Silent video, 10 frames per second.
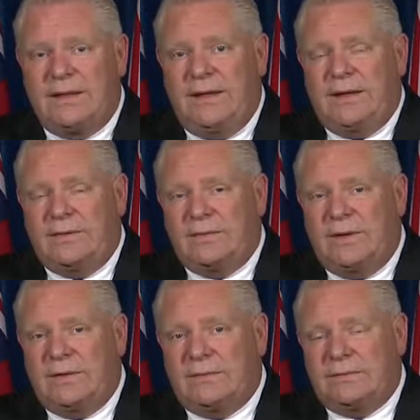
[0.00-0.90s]
Yeah,
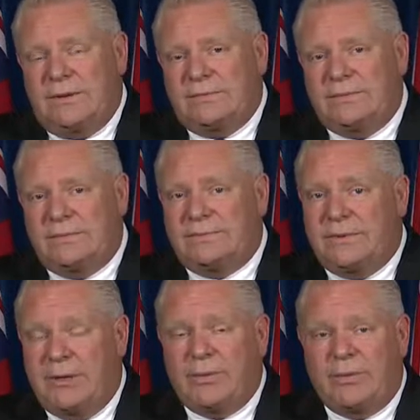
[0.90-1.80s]
well, I'm, I'm,
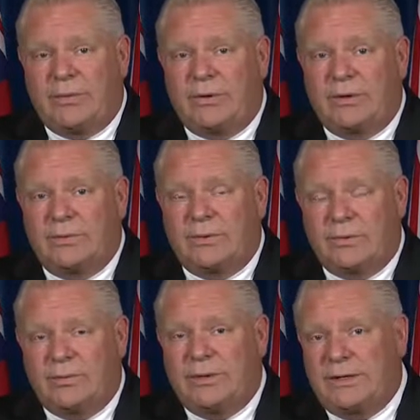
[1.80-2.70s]
keeping my word. We're
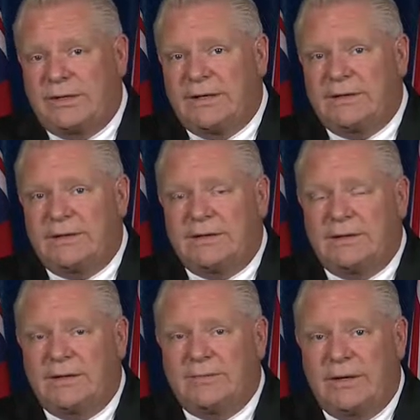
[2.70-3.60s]
repealing it on,
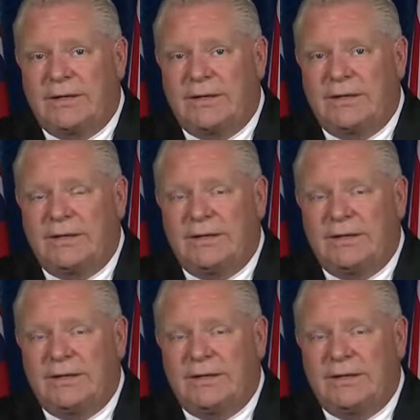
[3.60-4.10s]
on Monday.